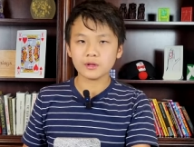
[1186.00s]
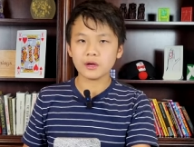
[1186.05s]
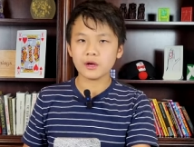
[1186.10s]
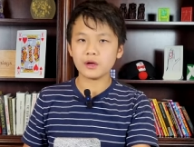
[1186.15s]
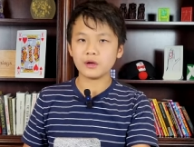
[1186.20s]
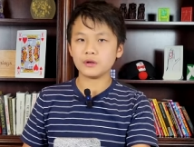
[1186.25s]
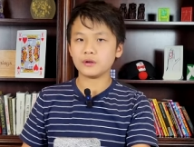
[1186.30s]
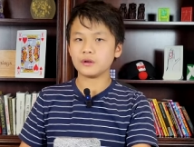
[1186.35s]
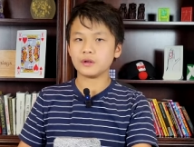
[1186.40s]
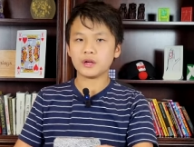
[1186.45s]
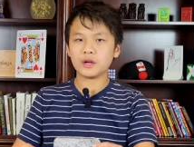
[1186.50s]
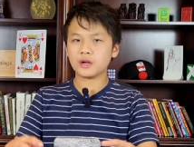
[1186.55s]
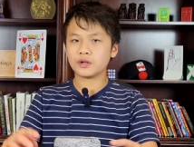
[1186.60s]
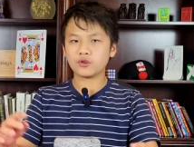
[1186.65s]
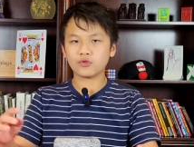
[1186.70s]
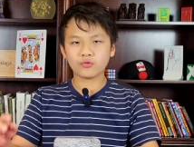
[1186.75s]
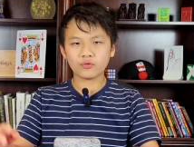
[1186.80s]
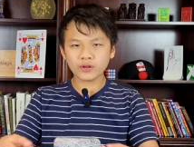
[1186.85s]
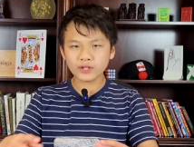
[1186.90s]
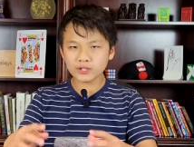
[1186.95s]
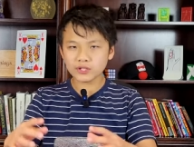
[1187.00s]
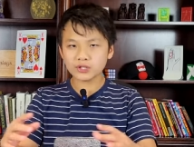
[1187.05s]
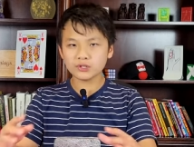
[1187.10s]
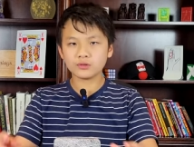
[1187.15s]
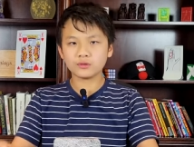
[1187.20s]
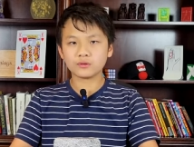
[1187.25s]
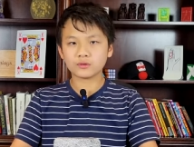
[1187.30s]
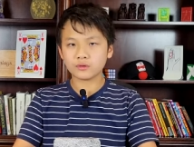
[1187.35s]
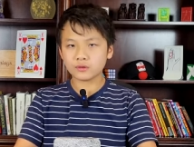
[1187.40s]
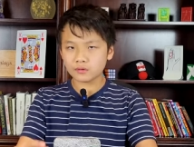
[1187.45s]
uh, a
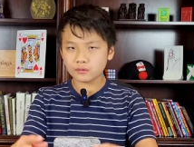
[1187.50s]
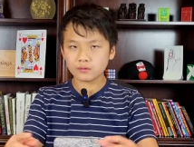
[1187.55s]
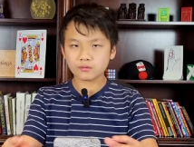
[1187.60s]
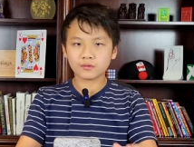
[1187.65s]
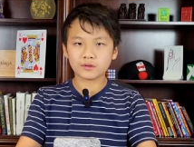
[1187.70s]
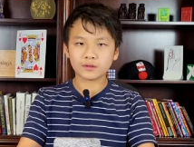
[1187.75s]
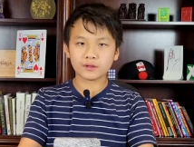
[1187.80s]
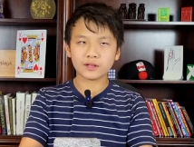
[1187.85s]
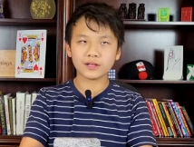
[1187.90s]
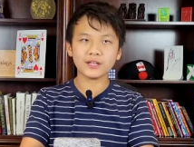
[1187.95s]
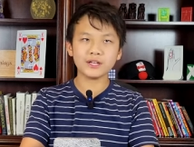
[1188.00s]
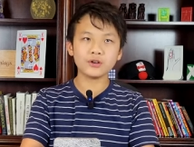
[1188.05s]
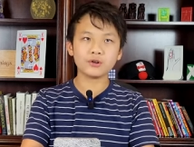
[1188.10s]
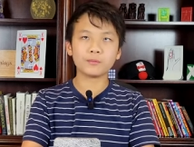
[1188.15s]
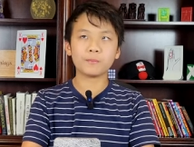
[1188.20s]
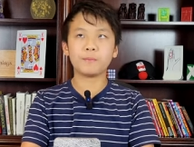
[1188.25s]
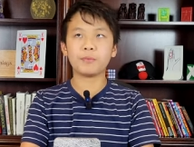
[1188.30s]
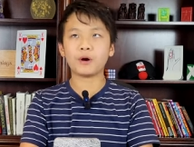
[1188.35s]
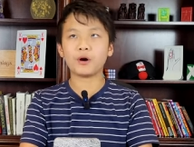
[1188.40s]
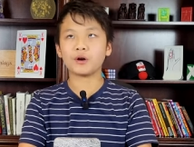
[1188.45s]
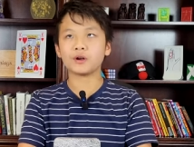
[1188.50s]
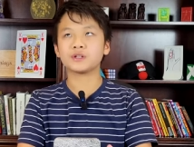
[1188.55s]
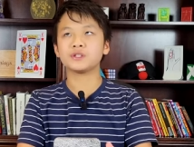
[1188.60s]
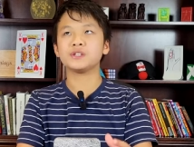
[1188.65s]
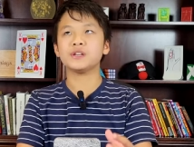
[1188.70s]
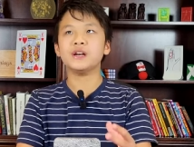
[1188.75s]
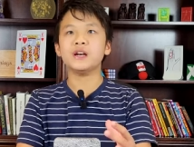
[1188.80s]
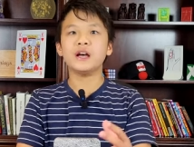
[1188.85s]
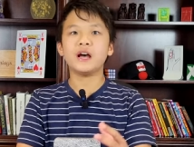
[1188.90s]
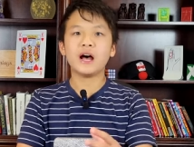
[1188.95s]
Crystal Clear
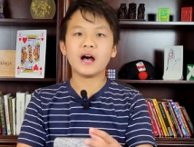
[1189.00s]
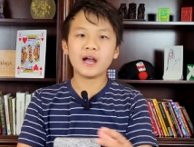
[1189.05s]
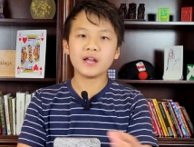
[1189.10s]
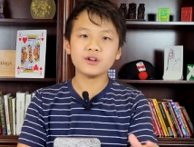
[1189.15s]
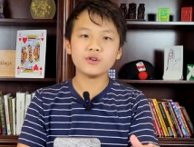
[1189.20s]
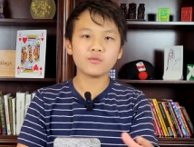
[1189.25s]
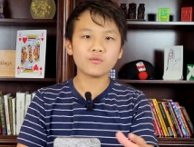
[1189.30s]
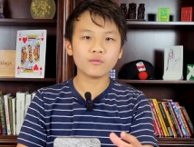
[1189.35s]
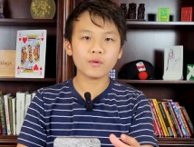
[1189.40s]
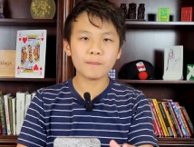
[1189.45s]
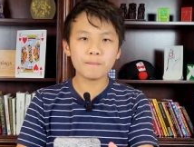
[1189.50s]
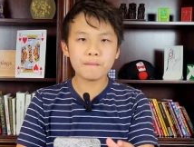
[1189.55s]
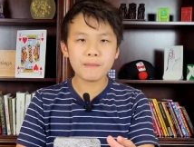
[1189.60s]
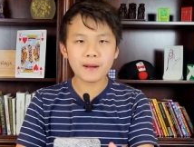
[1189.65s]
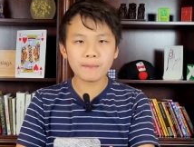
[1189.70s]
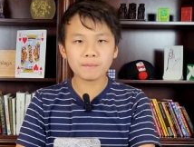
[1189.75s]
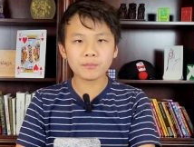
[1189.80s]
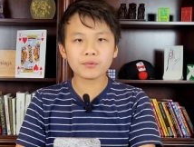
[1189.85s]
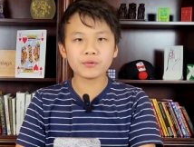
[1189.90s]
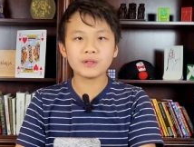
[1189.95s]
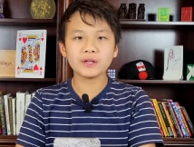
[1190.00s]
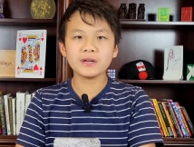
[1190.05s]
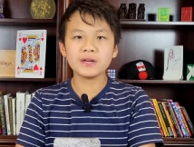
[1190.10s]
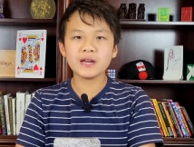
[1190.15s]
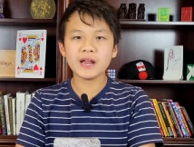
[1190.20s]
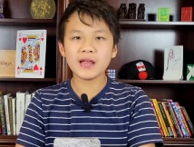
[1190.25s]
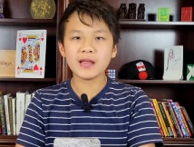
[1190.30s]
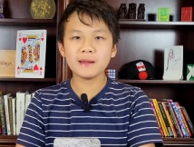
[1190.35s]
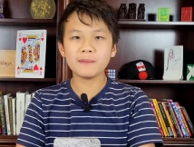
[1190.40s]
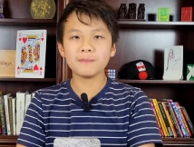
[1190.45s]
box. I don't remember the
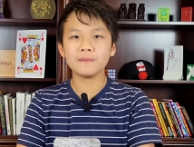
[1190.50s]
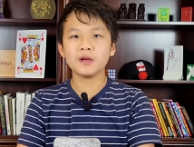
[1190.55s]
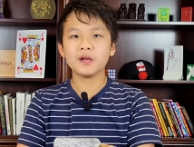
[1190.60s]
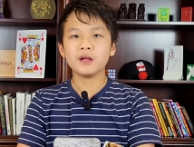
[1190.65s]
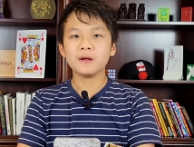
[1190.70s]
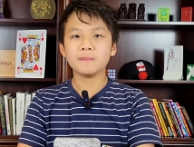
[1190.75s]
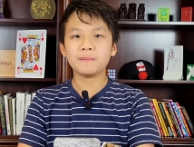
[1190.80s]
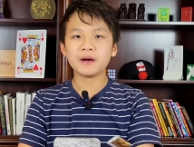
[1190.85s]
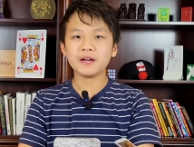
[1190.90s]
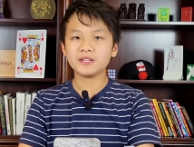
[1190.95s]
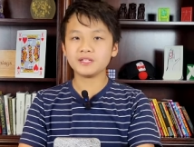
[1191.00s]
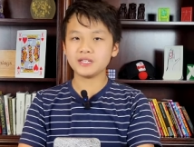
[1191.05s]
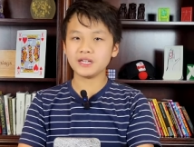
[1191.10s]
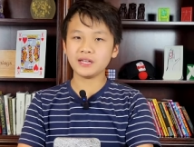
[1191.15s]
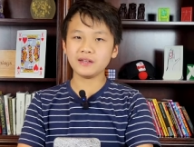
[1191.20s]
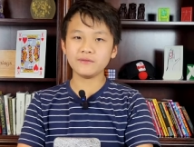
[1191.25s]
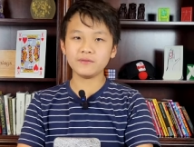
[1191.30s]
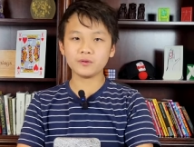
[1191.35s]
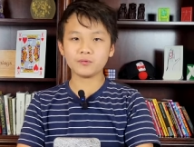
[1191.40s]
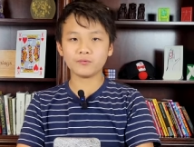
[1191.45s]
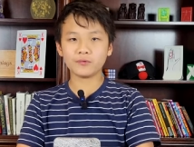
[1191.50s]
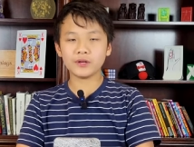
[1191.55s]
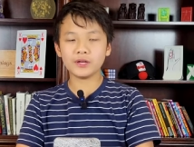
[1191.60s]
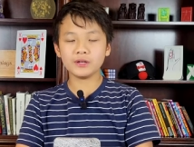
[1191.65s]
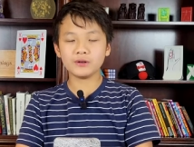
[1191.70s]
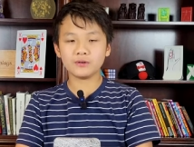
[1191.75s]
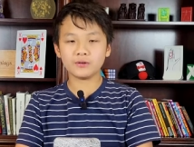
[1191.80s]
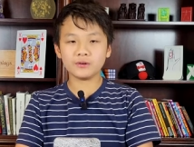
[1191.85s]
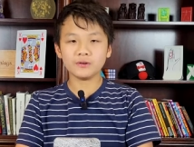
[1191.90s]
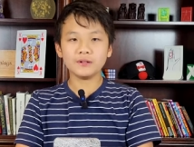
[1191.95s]
name by David
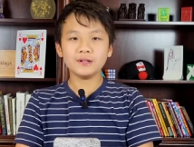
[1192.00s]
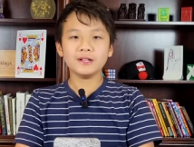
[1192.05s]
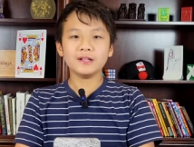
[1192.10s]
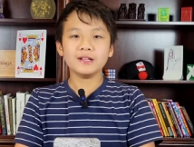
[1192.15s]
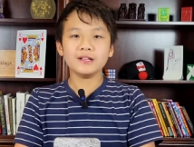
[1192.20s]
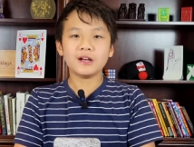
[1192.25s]
Regal.